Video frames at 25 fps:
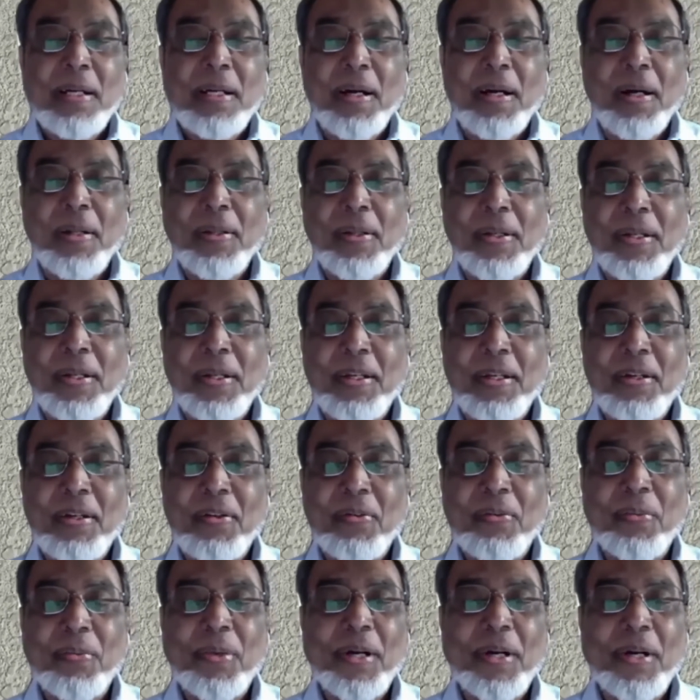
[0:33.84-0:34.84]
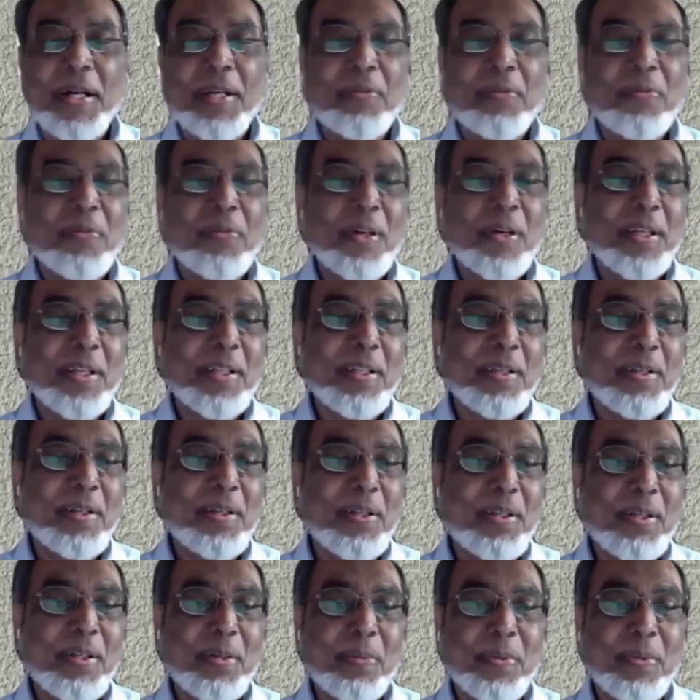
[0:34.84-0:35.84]
honoring my very
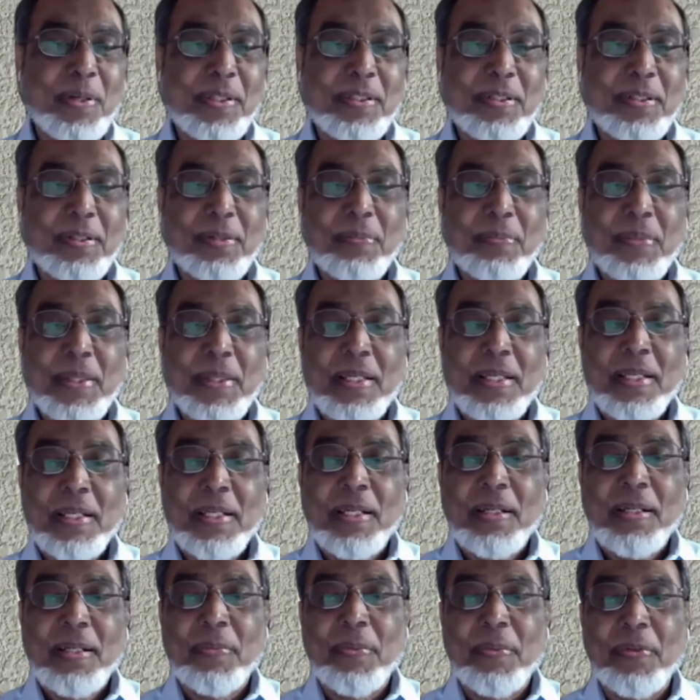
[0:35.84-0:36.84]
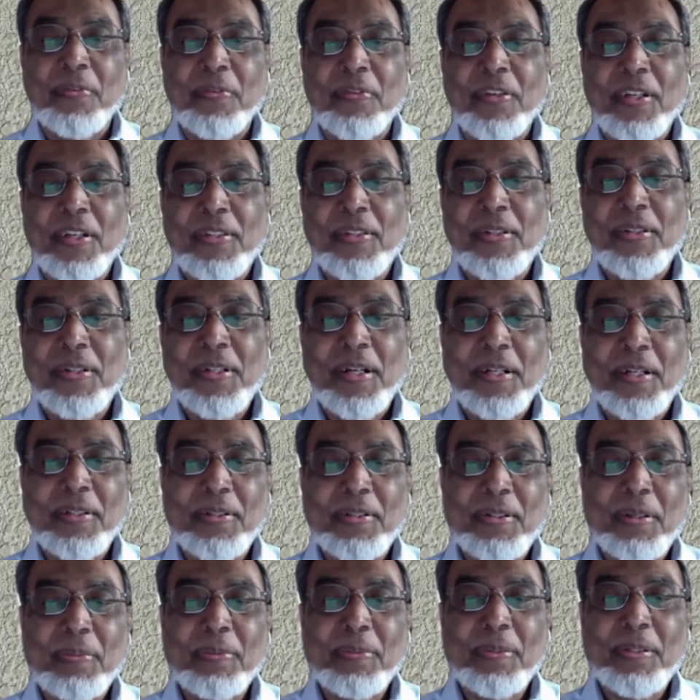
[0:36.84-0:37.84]
dear brother, Professor
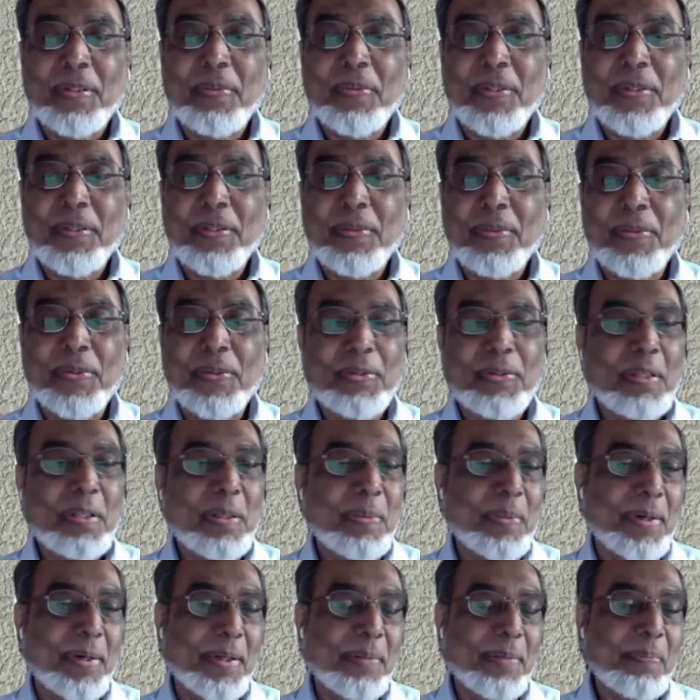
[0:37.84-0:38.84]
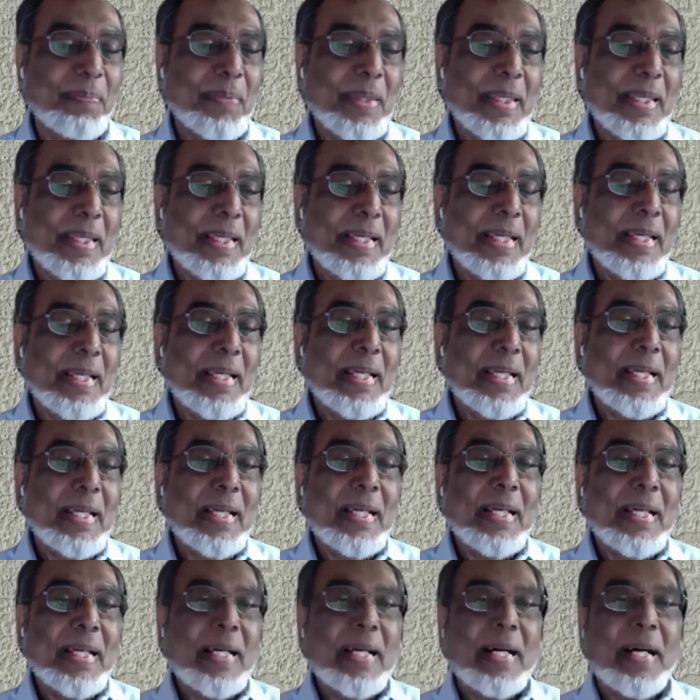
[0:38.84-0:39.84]
Dr. Abdulhamid ABuSulayman.
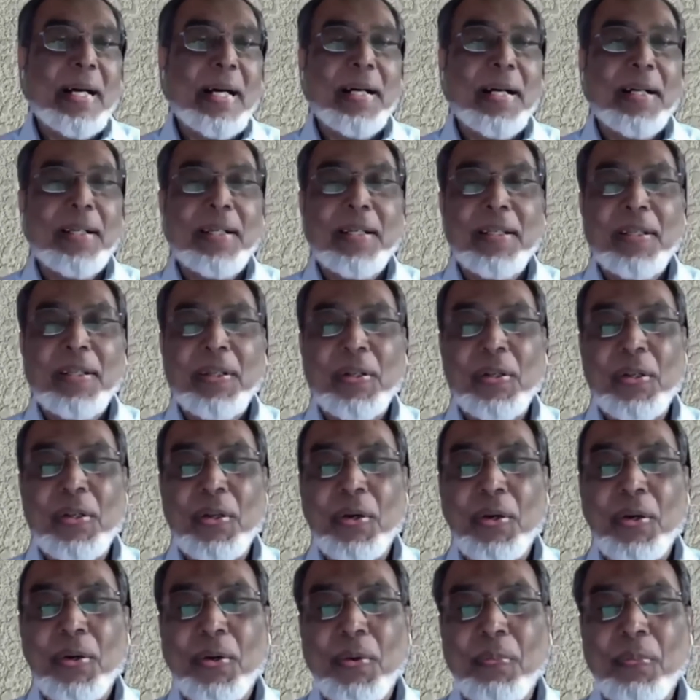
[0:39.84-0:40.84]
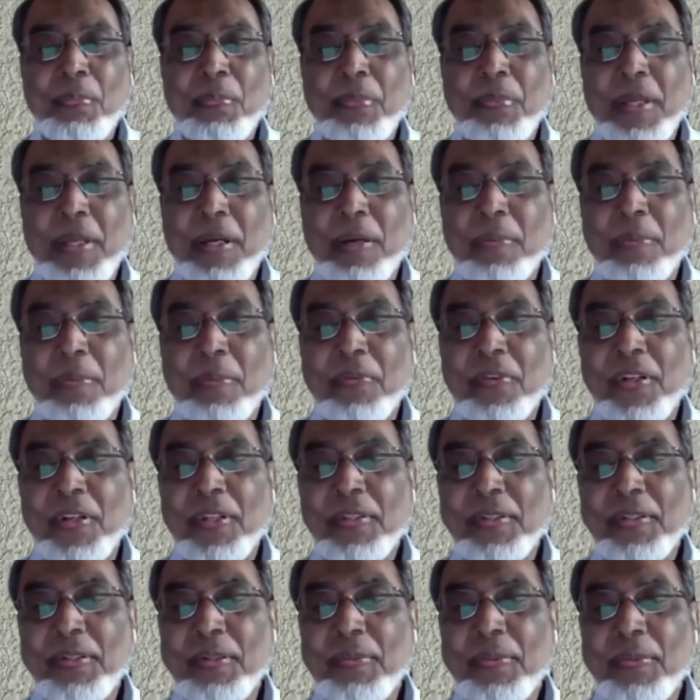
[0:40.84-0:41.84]
I know
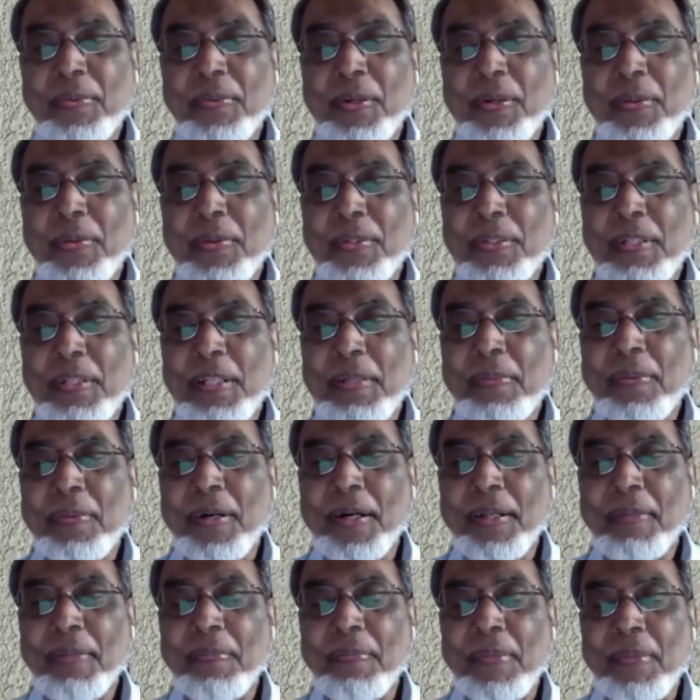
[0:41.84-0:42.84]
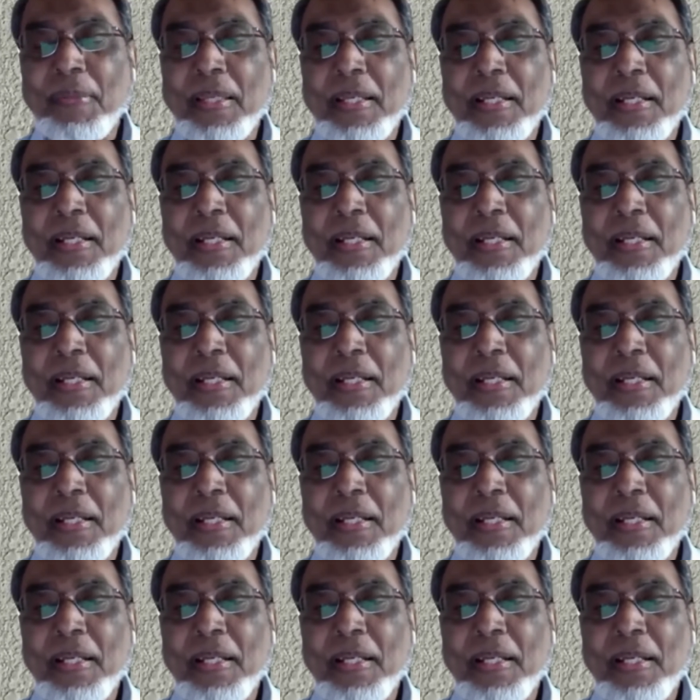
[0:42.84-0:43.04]
Professor ABuSulayman